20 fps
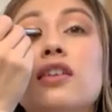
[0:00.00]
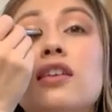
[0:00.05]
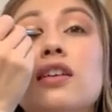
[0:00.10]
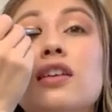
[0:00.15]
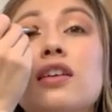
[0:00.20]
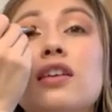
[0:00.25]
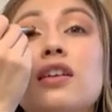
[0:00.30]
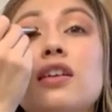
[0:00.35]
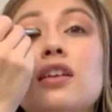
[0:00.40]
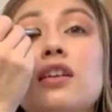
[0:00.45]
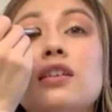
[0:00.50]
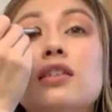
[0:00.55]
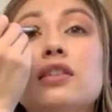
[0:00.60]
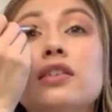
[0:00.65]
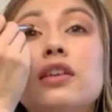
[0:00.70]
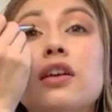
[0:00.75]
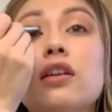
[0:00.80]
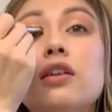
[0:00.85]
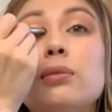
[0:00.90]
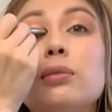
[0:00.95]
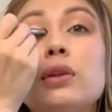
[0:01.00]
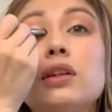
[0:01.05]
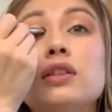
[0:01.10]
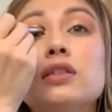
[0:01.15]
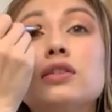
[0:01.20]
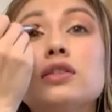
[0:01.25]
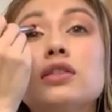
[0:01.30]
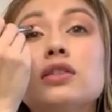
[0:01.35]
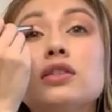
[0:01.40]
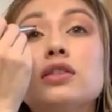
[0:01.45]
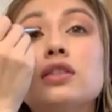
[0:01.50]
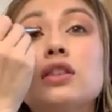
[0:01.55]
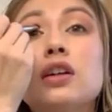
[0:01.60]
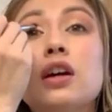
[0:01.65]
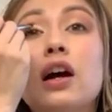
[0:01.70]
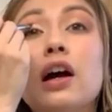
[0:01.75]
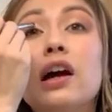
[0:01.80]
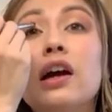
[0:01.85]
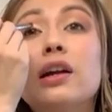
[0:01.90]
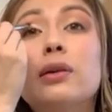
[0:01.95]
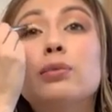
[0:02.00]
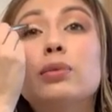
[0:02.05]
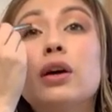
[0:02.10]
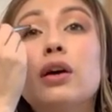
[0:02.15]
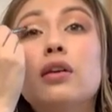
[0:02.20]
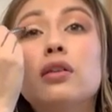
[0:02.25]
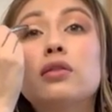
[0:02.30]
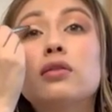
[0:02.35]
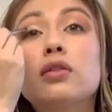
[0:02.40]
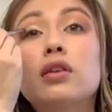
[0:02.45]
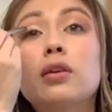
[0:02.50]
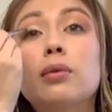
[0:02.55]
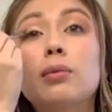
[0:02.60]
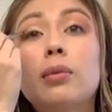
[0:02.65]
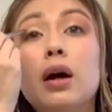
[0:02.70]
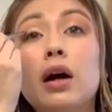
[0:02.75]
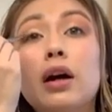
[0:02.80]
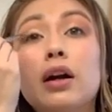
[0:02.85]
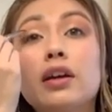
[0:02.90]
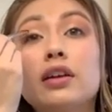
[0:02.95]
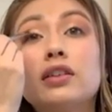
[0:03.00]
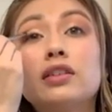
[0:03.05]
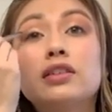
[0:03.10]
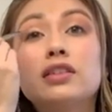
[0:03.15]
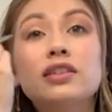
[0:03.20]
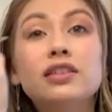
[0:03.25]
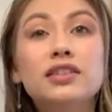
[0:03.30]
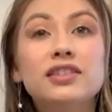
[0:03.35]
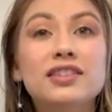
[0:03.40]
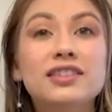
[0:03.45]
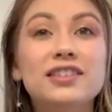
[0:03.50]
young me is just hyped out of her mind to